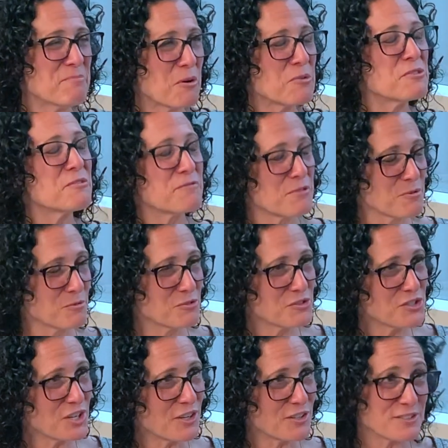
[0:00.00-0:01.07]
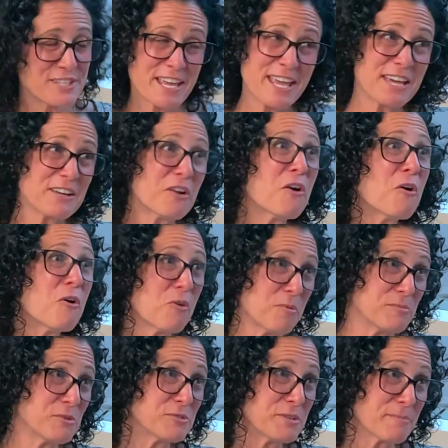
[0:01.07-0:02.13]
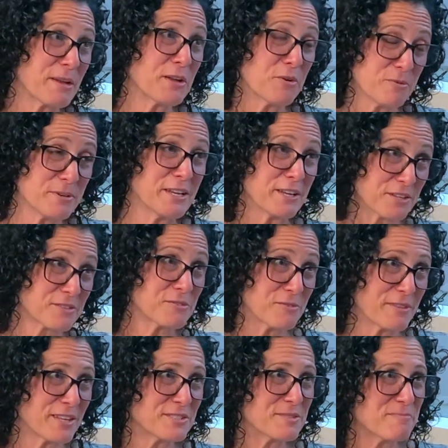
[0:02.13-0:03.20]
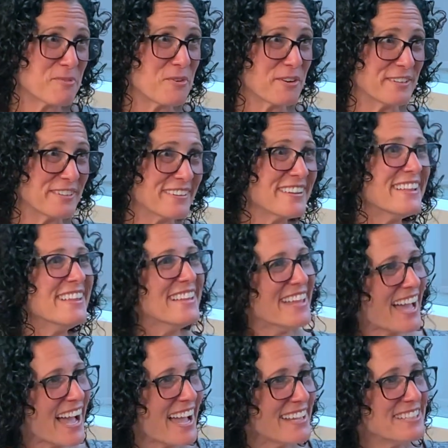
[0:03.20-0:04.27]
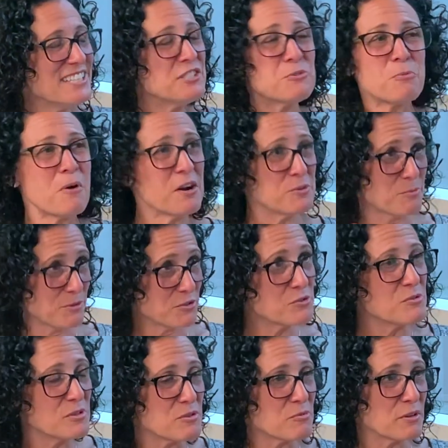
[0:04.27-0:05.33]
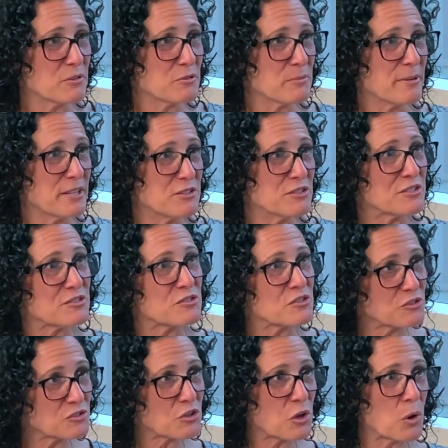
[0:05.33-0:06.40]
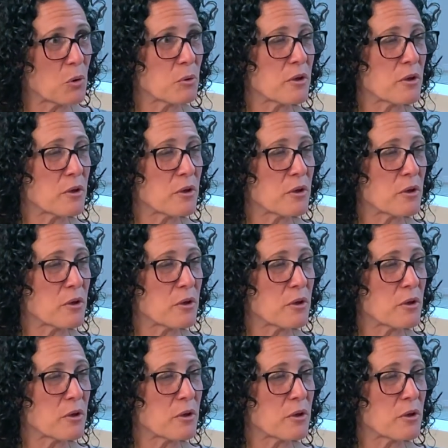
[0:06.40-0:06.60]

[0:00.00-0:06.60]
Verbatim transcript: both of those charts at home using my own ink, so that's important. Uh, each one was two to three hundred pages. So